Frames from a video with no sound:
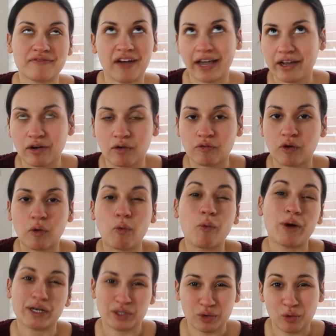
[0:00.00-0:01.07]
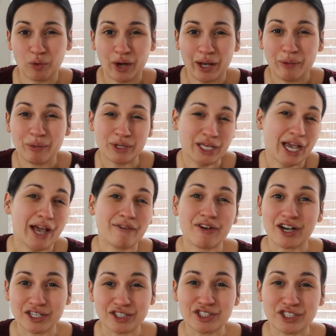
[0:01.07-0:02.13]
fight over one toy when they have
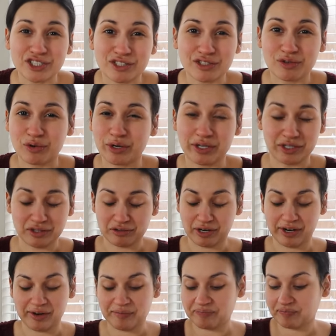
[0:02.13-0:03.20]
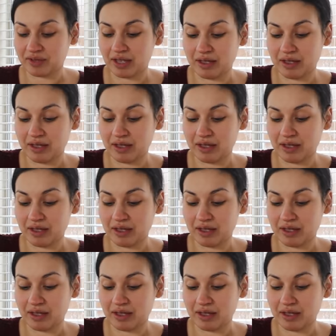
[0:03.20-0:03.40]
hundreds of toys, right?